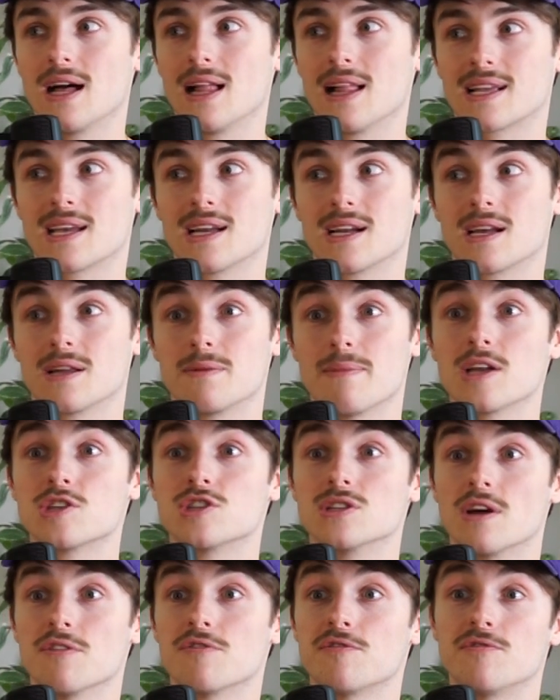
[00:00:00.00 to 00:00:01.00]
Like I can
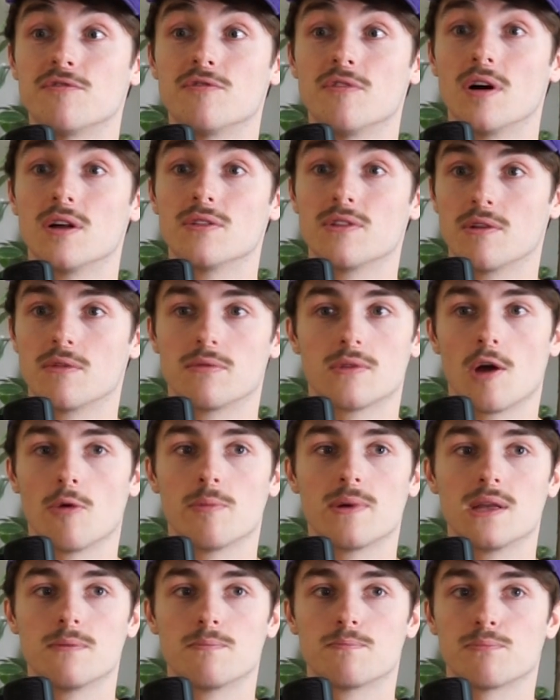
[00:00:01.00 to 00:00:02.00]
imagine if there'll
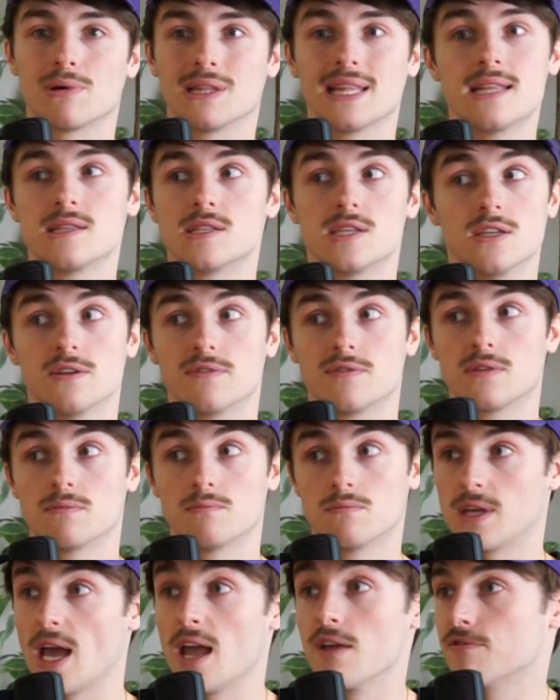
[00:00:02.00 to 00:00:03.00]
be plenty of
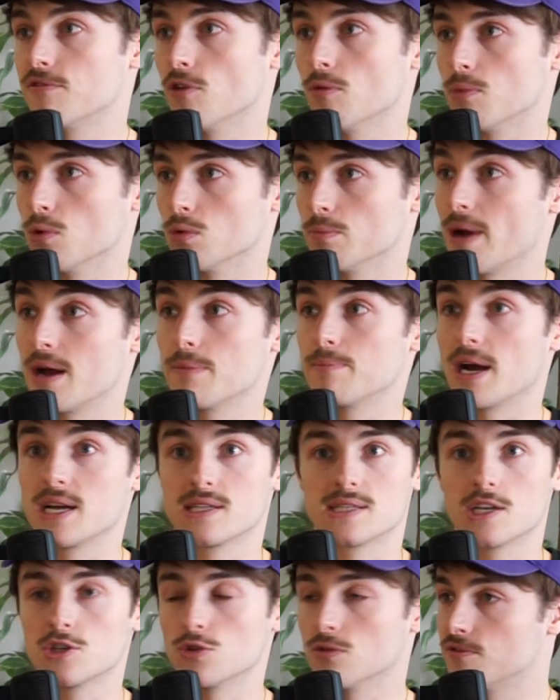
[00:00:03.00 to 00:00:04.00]
gay football,
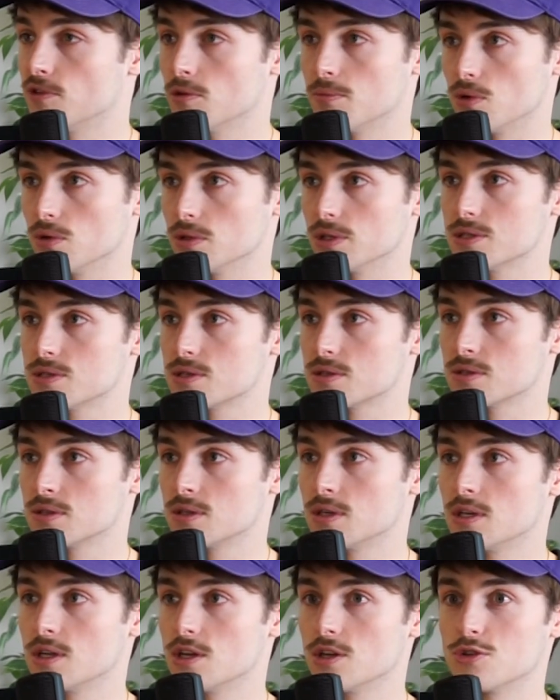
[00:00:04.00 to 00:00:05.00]
bisexual footballers
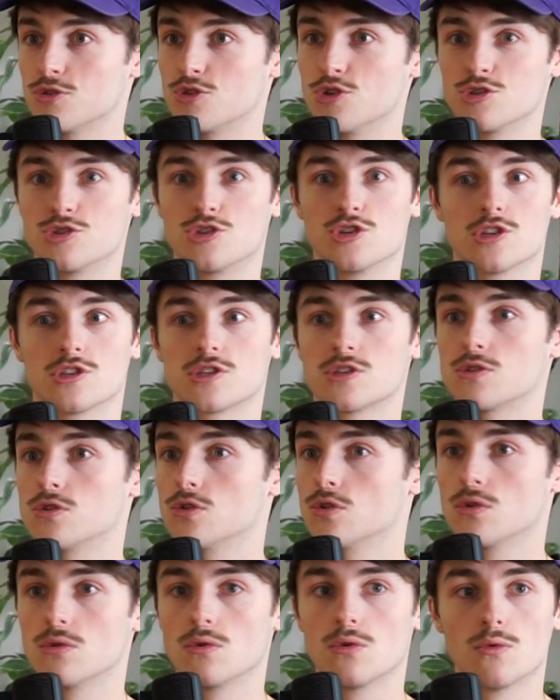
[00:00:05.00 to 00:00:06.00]
that just
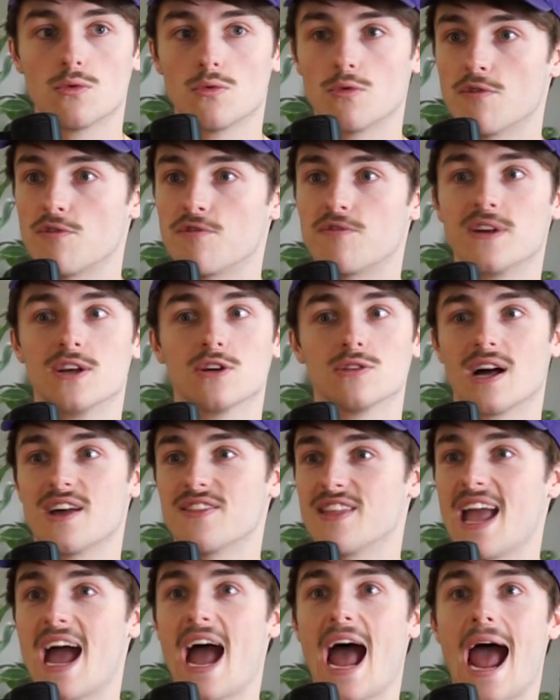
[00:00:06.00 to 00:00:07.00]
feel
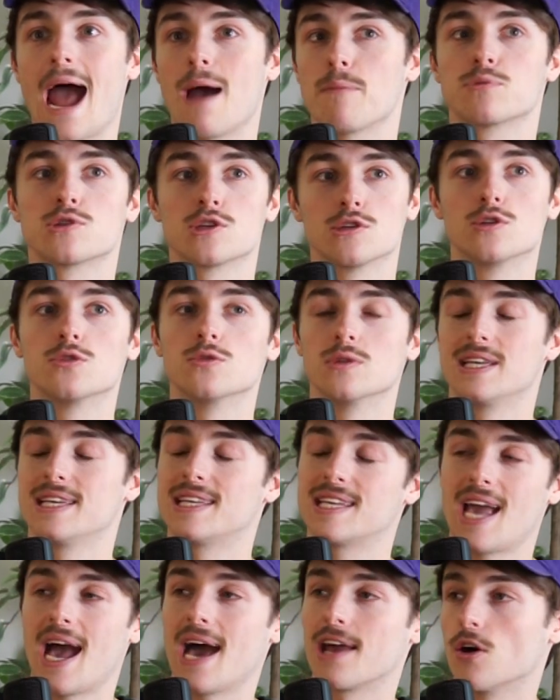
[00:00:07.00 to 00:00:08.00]
like they absolutely
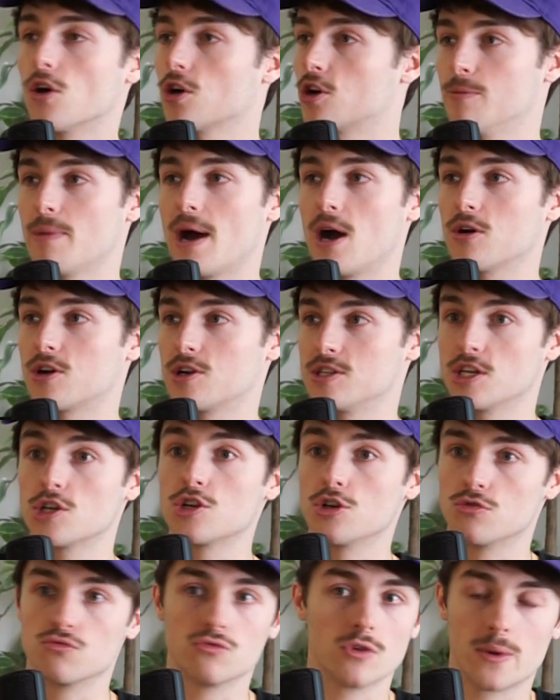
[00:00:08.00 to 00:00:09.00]
cannot come out because it
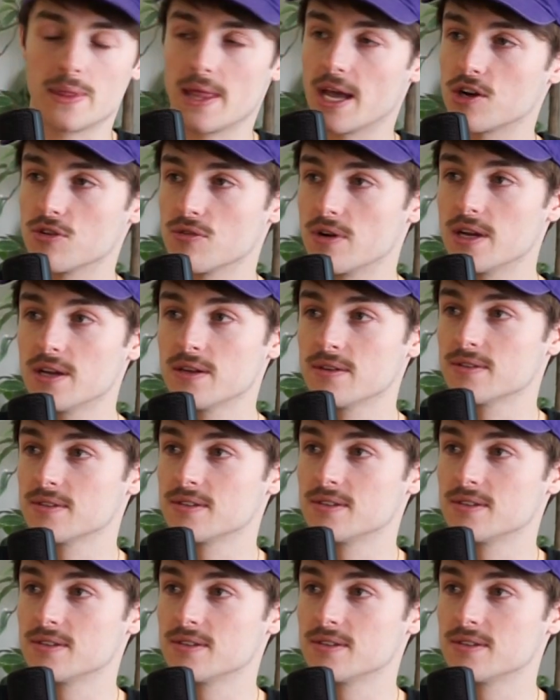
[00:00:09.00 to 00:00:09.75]
could ruin their career.